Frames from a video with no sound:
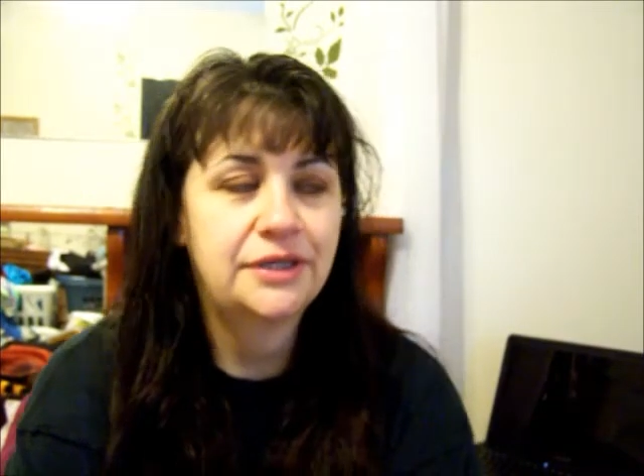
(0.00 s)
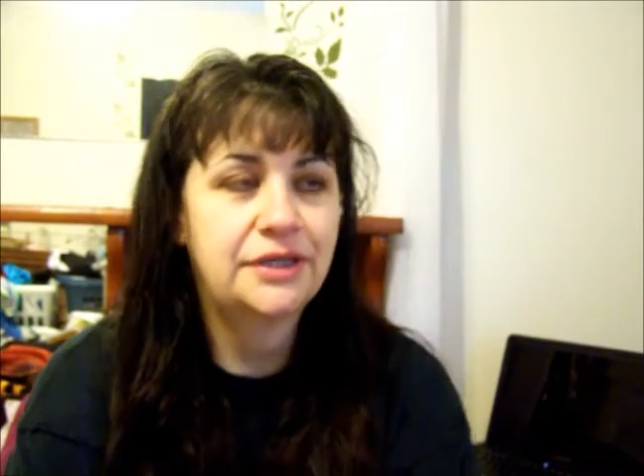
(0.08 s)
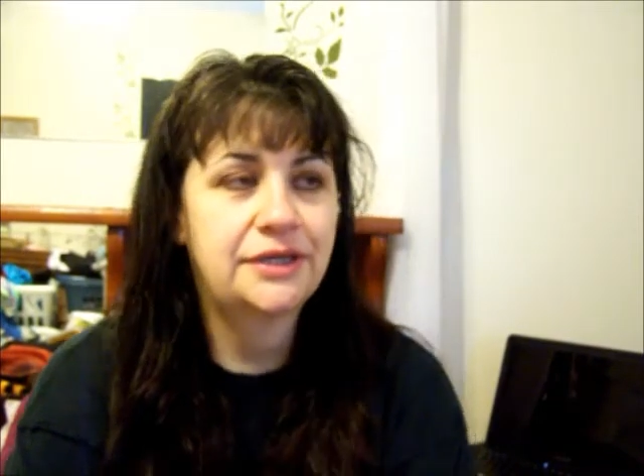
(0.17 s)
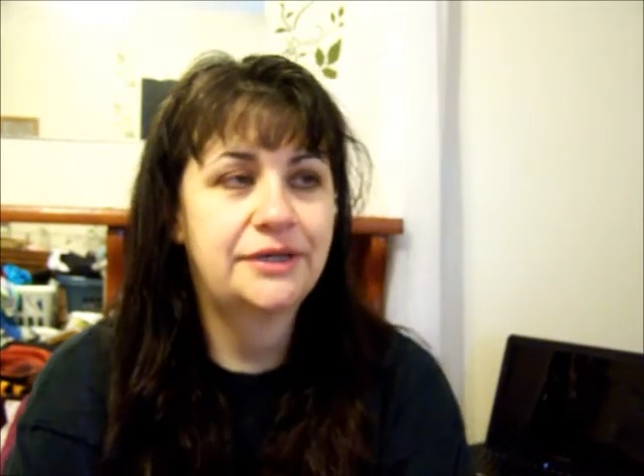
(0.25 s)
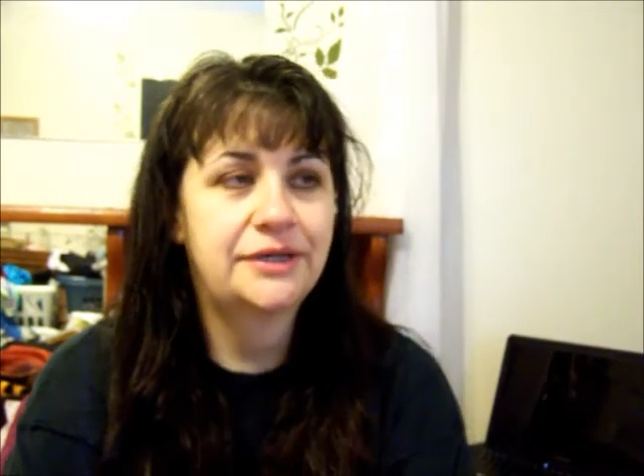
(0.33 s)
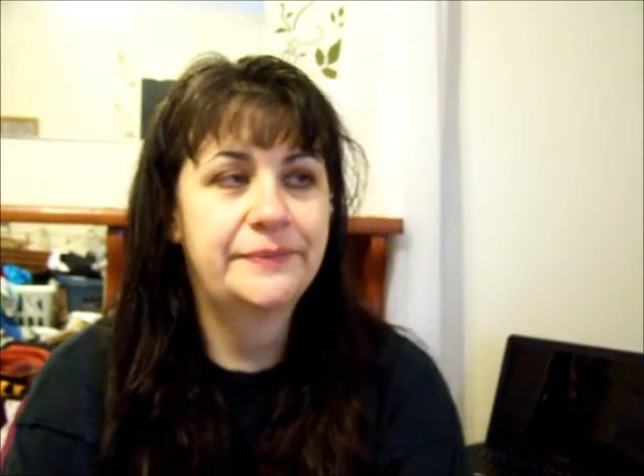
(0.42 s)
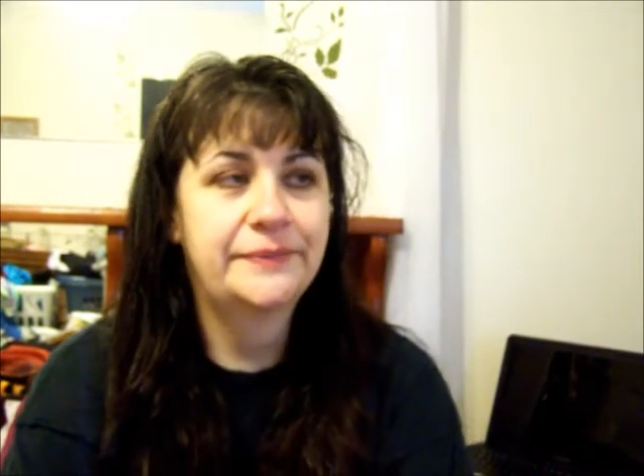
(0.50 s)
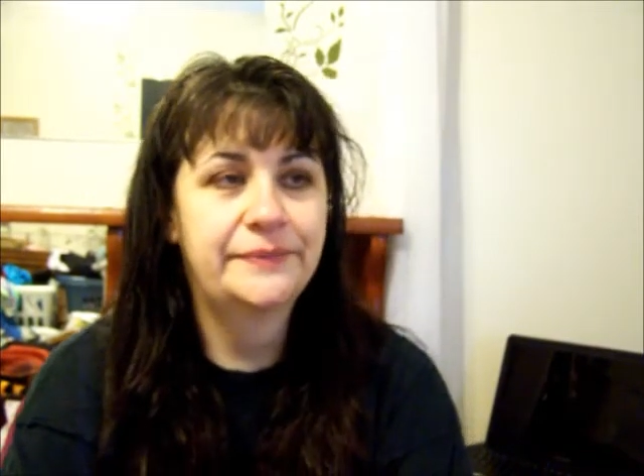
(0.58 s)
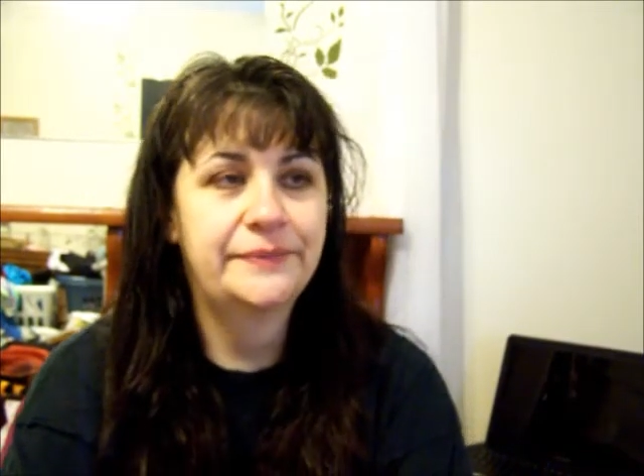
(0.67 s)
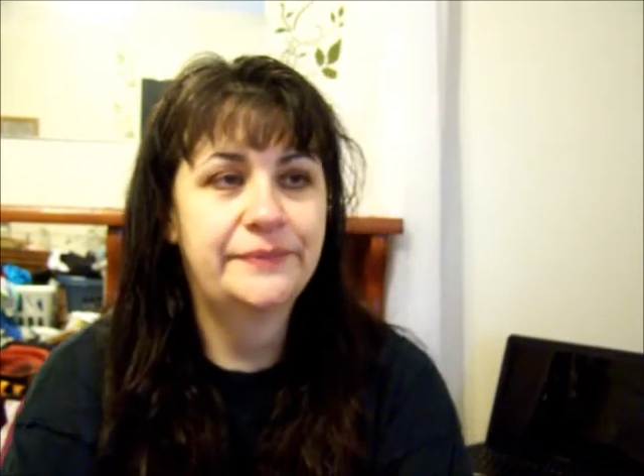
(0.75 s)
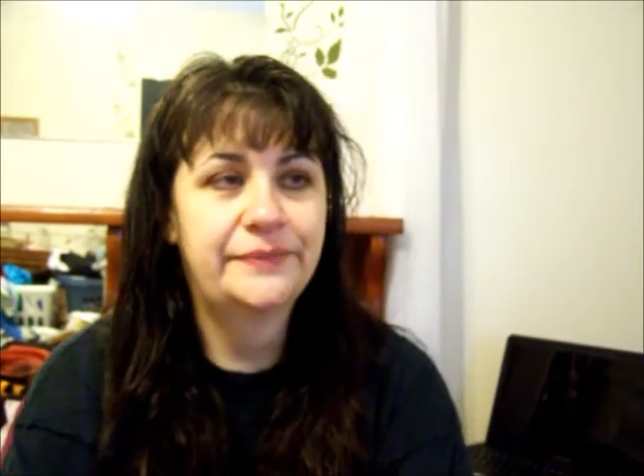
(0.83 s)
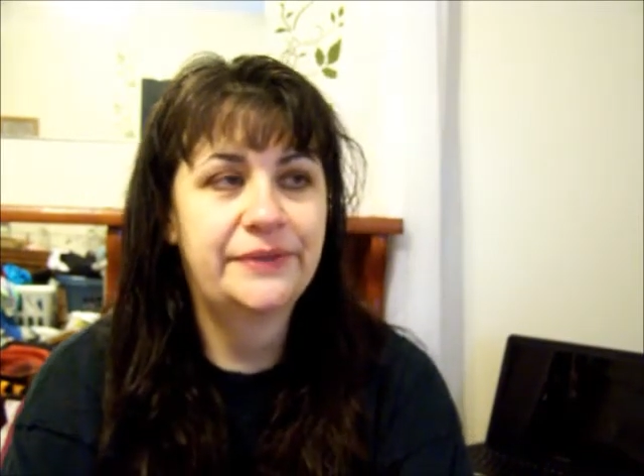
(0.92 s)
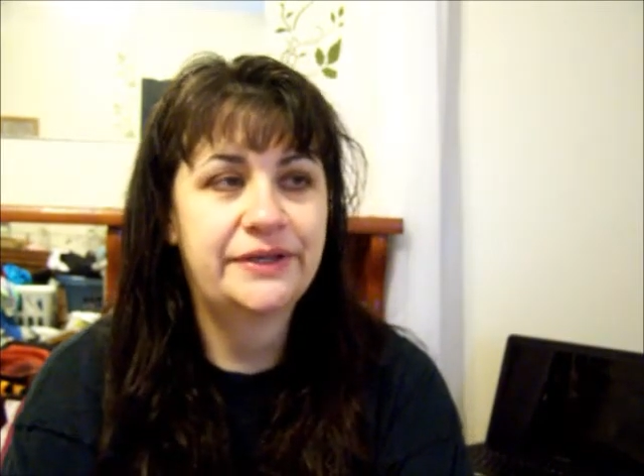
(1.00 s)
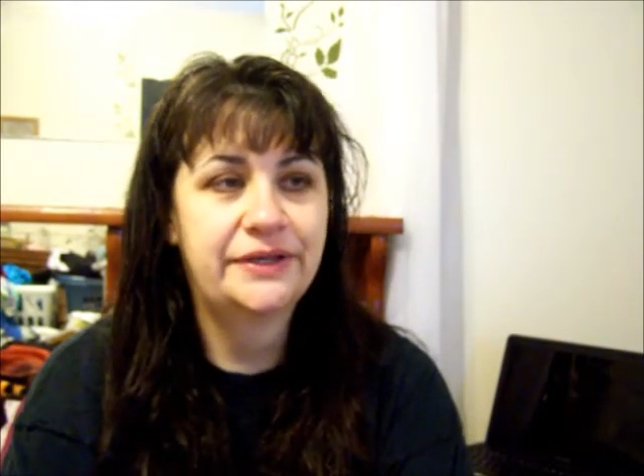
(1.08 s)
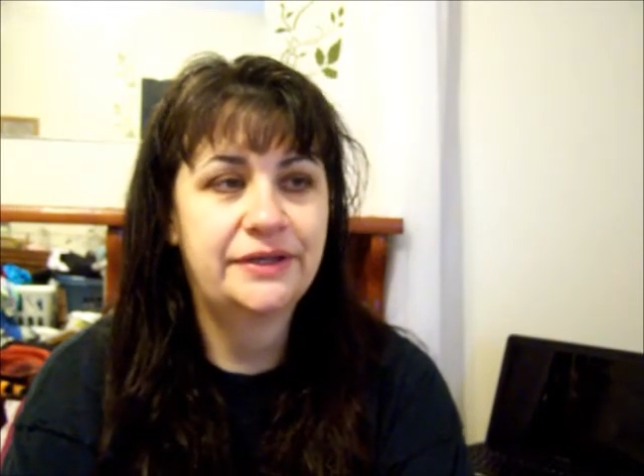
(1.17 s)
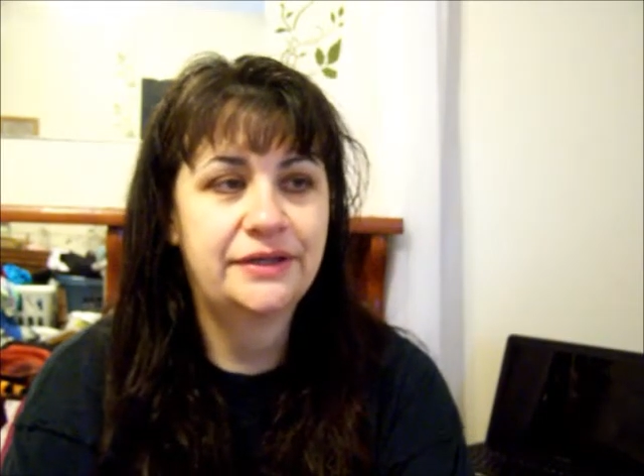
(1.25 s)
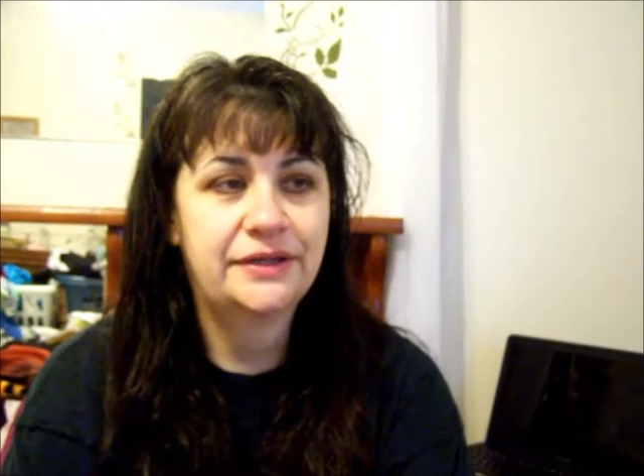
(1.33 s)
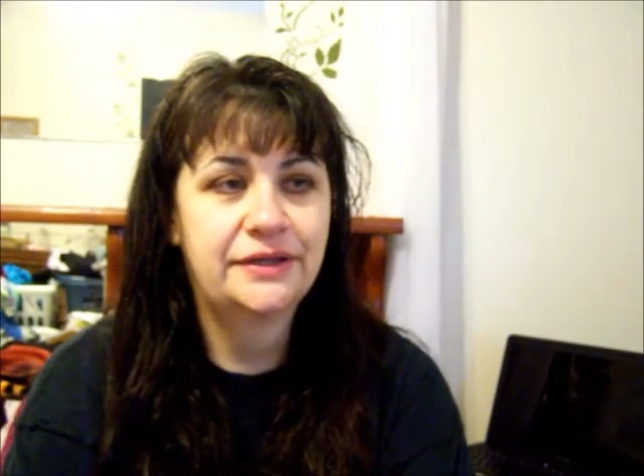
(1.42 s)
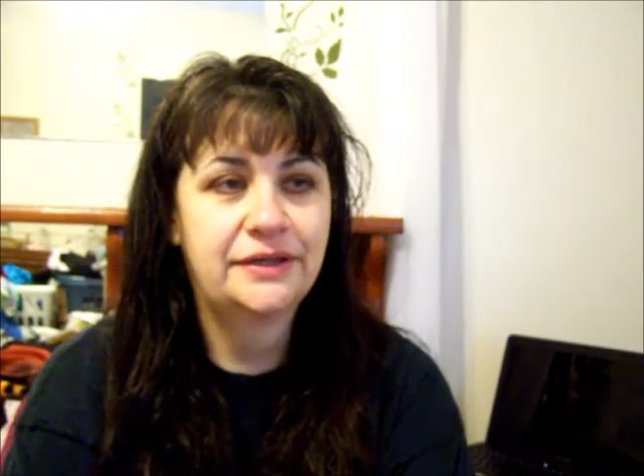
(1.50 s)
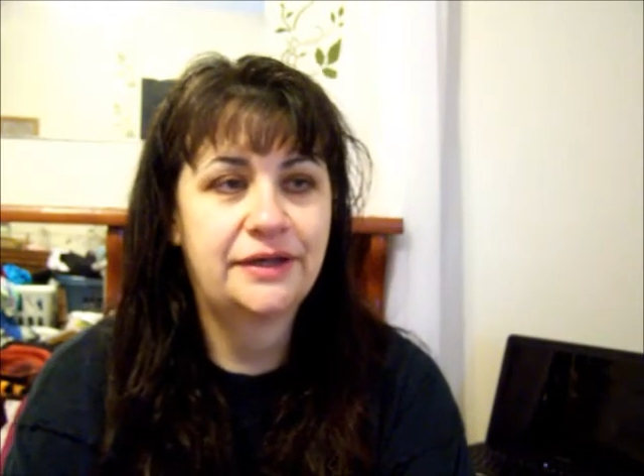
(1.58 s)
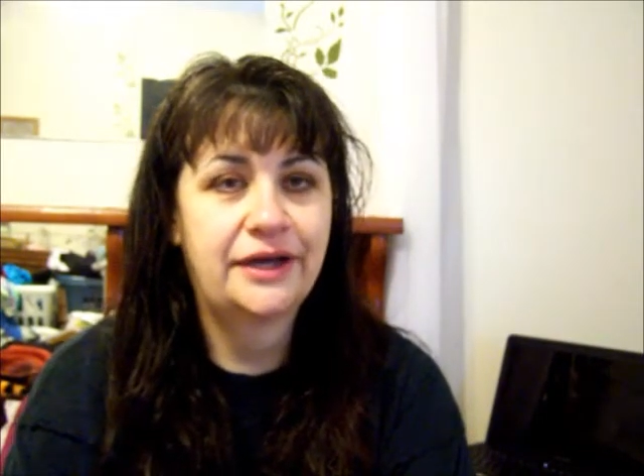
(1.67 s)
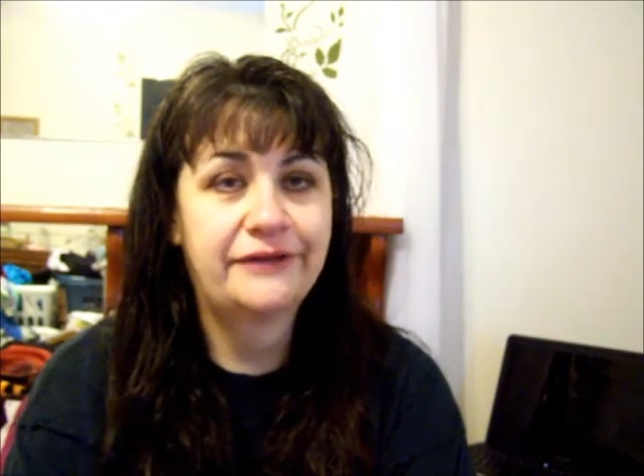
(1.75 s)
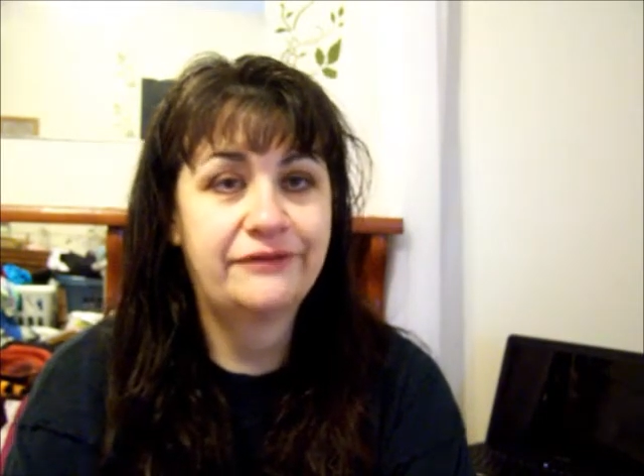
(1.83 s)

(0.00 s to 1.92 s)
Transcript: but I